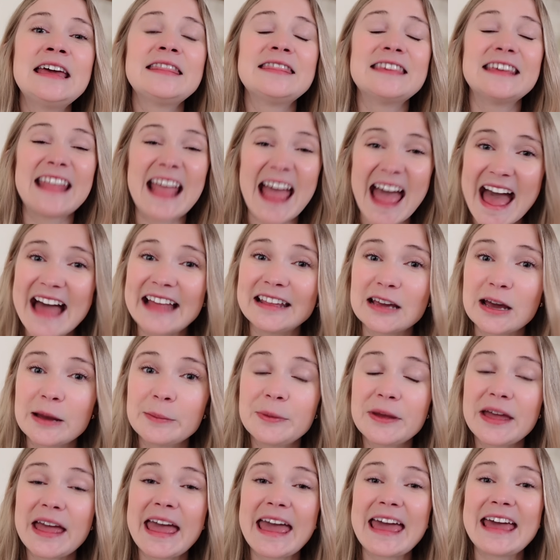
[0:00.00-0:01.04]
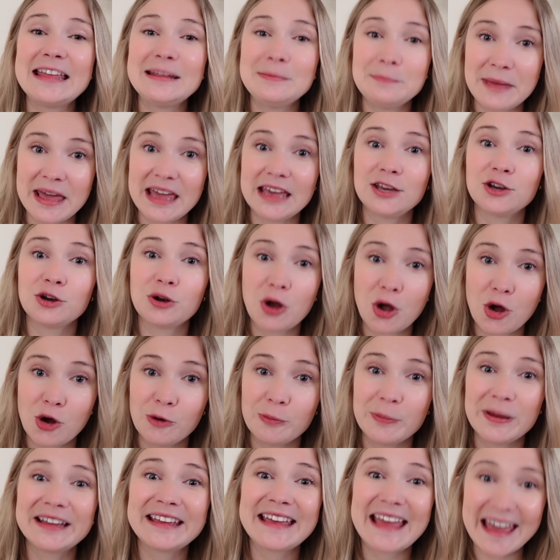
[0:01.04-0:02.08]
that add up and make your
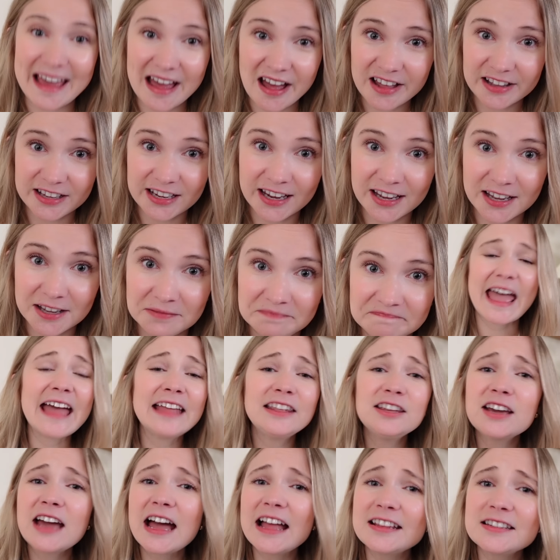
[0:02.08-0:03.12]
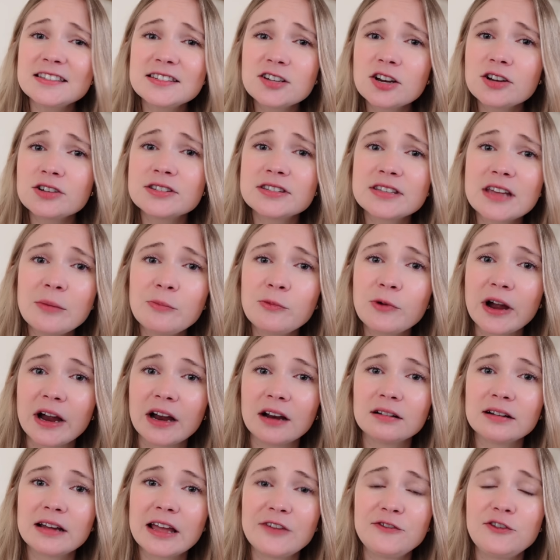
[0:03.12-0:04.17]
home chaotic. And you gotta start
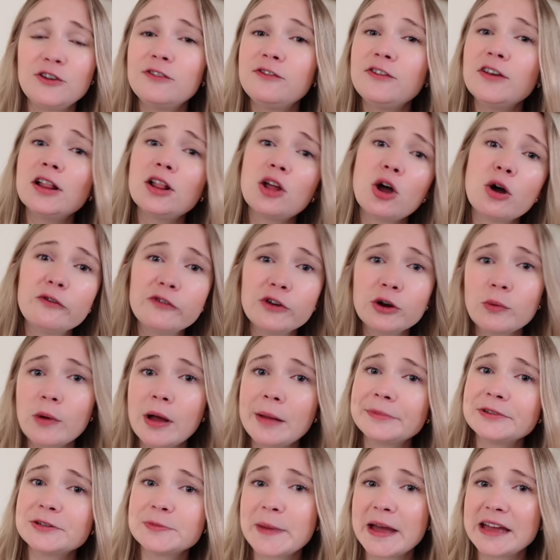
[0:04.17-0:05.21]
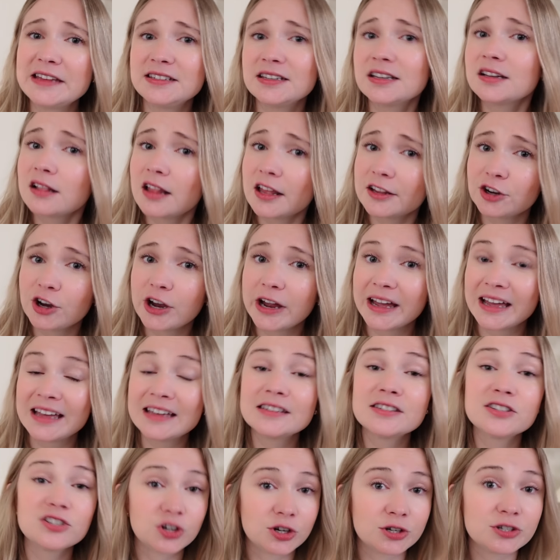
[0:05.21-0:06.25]
somewhere. If you feel overwhelmed by decluttering,
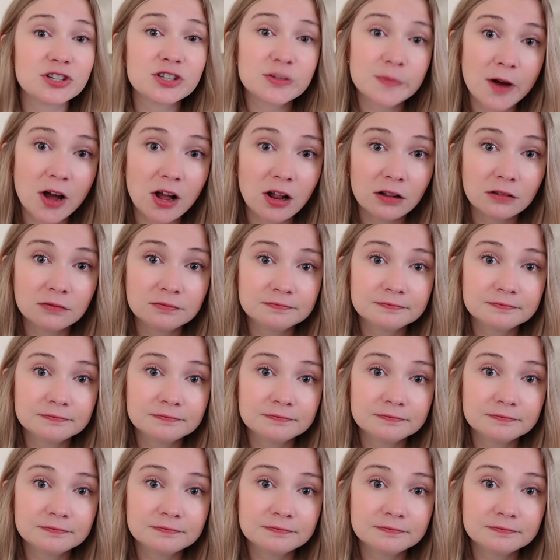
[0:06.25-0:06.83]
start small.